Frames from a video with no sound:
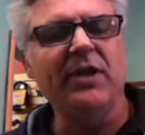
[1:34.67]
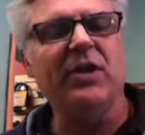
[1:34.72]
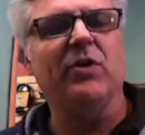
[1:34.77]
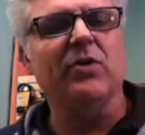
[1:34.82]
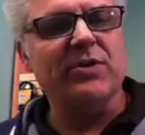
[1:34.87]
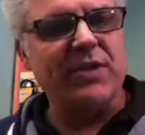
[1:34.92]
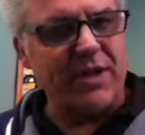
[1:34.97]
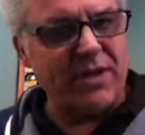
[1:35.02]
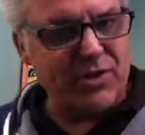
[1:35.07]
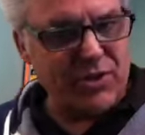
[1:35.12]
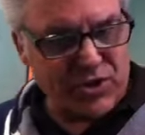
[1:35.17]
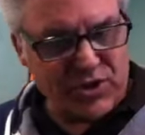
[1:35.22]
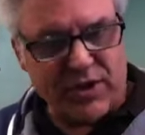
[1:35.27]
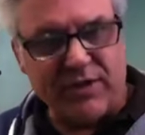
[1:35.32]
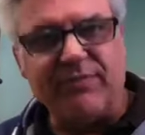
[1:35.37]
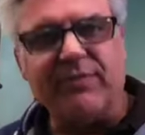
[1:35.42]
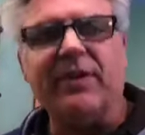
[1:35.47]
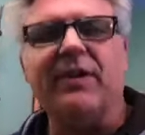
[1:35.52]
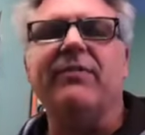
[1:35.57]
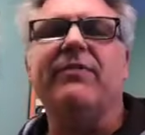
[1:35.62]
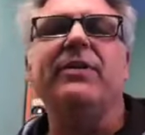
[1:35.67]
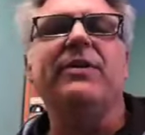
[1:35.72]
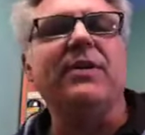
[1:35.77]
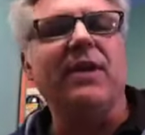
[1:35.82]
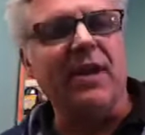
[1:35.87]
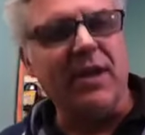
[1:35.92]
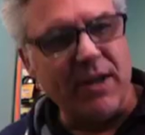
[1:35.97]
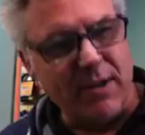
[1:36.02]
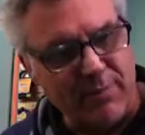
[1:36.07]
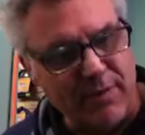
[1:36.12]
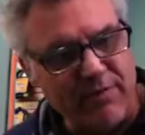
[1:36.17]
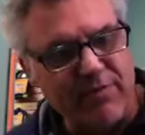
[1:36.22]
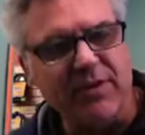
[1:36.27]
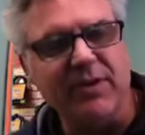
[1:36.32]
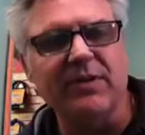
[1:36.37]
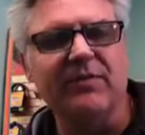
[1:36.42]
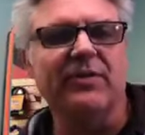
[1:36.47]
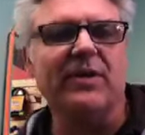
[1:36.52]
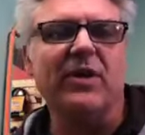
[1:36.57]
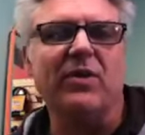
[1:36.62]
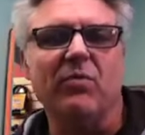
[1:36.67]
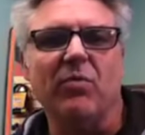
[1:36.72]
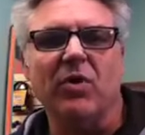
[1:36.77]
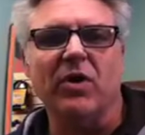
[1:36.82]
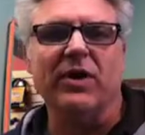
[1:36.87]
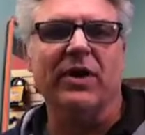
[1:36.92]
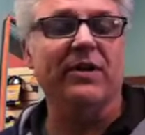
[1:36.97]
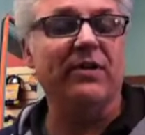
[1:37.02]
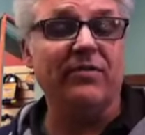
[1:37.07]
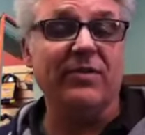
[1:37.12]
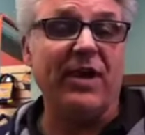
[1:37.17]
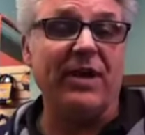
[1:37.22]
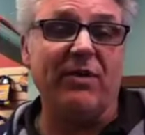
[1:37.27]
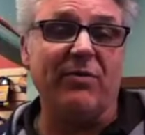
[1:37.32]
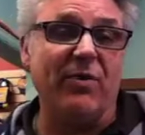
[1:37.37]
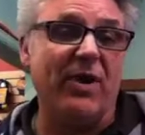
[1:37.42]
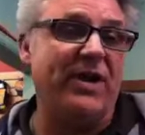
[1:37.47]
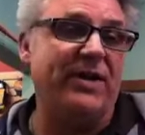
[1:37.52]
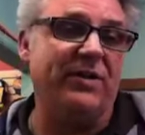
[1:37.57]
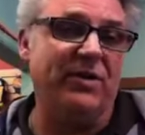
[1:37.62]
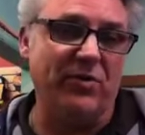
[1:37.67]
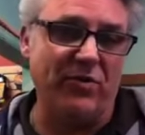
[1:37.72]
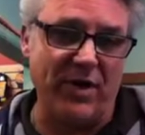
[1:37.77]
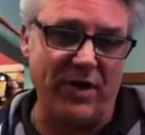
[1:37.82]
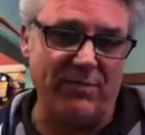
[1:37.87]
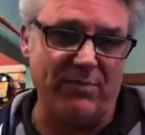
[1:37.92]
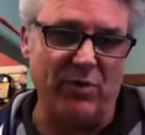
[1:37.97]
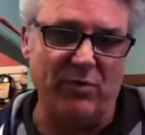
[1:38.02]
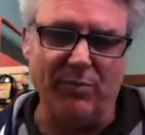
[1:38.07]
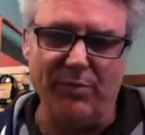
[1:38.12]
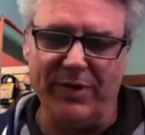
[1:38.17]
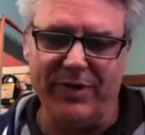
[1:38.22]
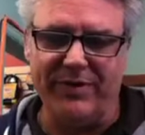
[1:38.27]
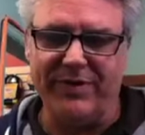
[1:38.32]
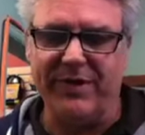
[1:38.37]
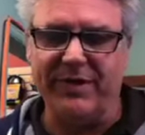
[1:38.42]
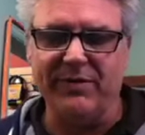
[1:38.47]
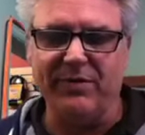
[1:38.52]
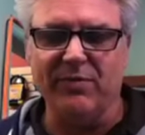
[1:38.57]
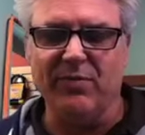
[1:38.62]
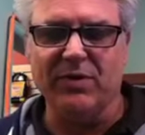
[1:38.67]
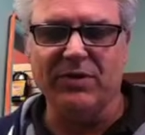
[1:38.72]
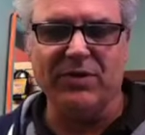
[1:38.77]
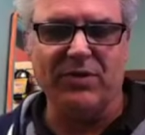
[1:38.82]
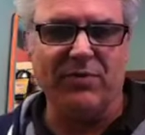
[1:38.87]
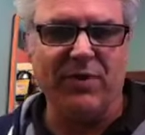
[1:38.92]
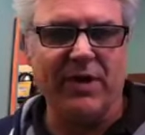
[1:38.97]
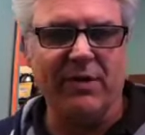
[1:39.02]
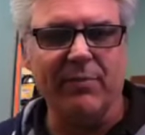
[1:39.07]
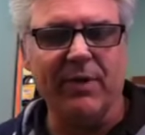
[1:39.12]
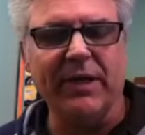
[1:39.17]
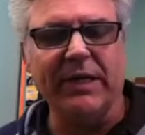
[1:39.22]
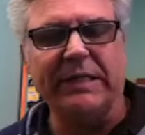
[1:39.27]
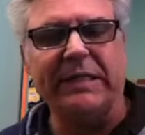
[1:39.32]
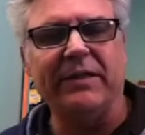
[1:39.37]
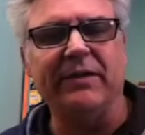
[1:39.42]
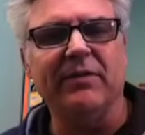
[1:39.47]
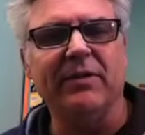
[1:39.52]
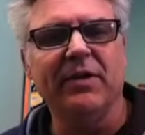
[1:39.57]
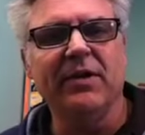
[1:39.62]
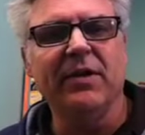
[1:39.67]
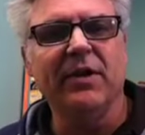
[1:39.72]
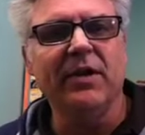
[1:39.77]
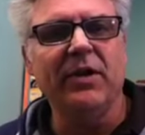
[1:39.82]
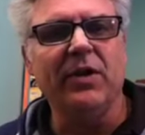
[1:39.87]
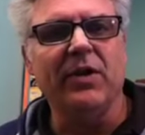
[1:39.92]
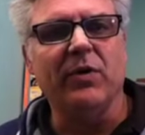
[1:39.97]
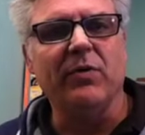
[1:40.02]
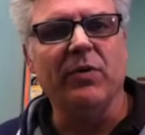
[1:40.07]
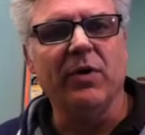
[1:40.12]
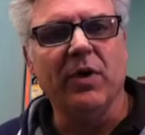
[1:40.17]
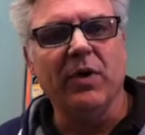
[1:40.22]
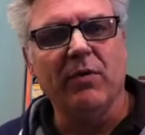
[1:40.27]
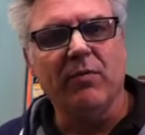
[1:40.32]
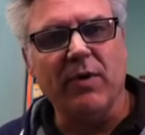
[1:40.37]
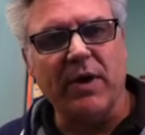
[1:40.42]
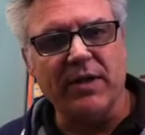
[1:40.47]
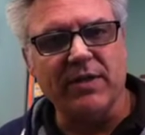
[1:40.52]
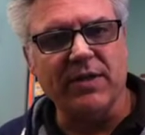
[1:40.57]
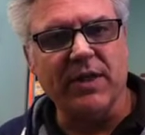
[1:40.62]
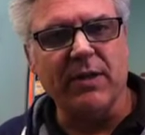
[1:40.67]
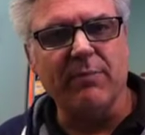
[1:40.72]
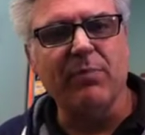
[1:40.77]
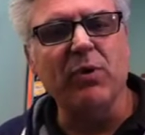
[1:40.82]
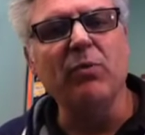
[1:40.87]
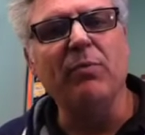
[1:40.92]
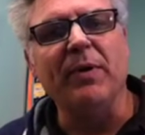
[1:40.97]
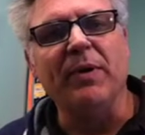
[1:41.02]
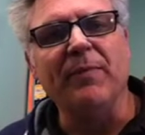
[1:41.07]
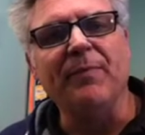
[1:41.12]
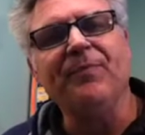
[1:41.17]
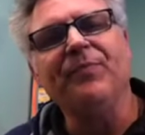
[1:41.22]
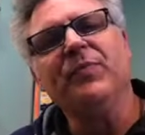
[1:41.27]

You know, it's got to shift every time. Everything's got to work, and it's got to ride incredible, period. Who wants to ride a bike that, rides like poop?